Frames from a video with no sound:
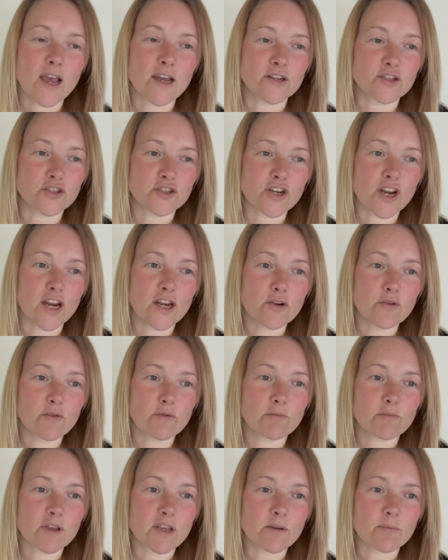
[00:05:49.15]
as
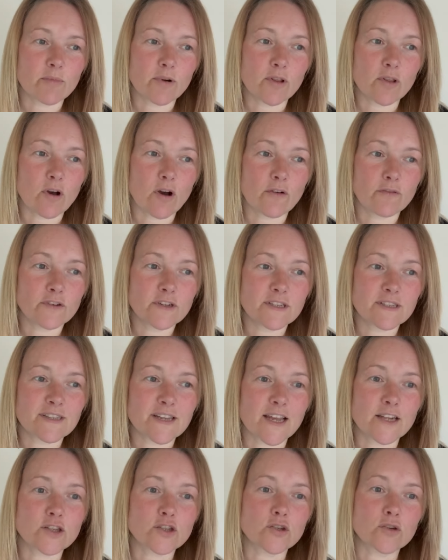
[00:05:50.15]
genuine people often
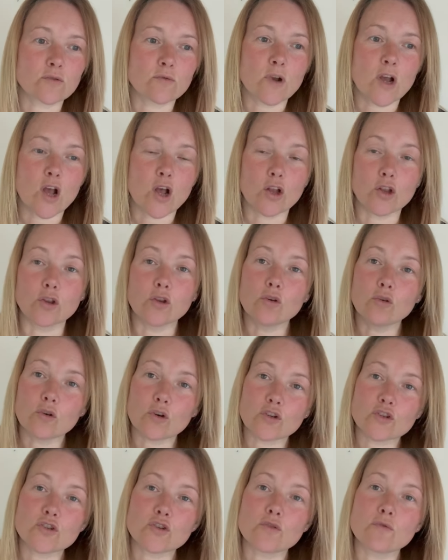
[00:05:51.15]
tend to
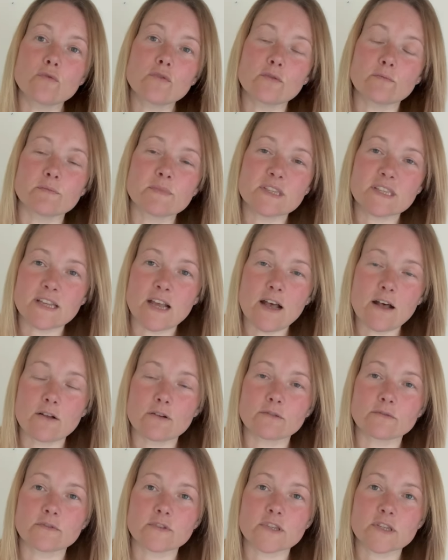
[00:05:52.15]
look to
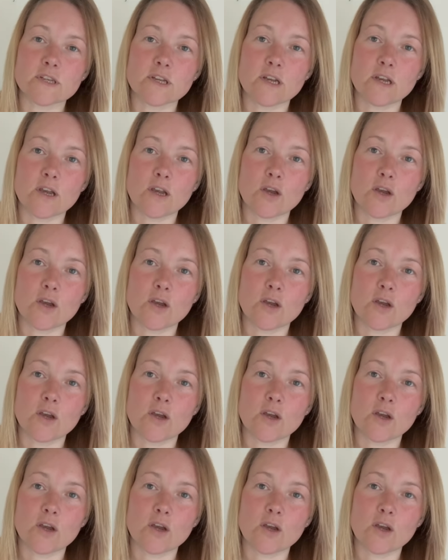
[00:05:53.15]
themselves,